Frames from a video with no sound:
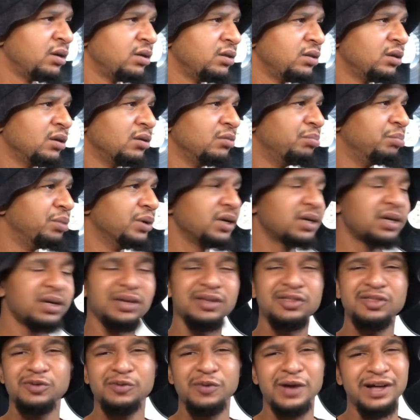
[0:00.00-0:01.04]
the
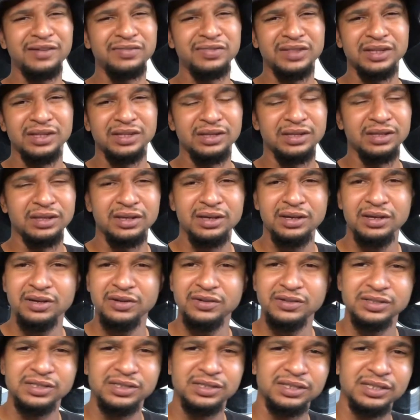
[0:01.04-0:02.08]
booking throughout the year
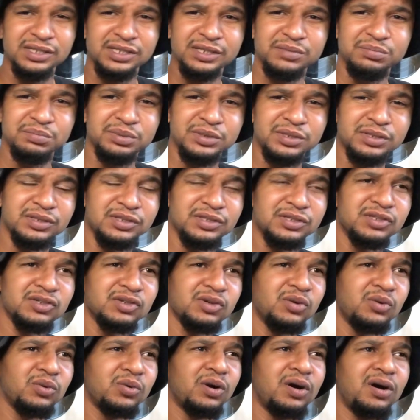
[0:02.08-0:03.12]
has just been
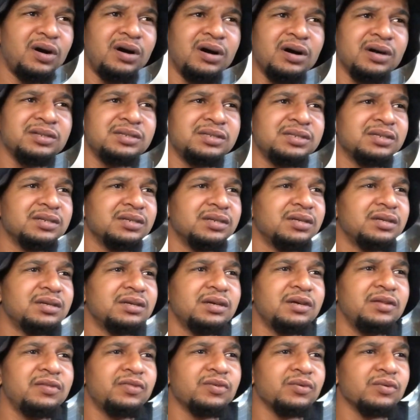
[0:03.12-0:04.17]
so hard to
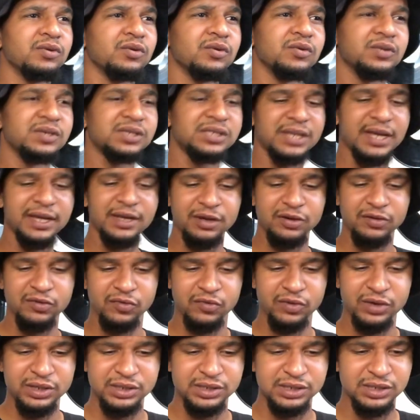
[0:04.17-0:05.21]
get through. It's like a
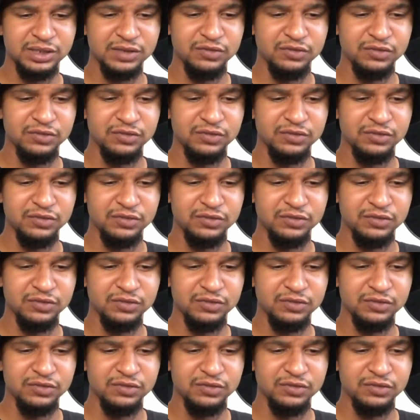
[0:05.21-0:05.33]
rinse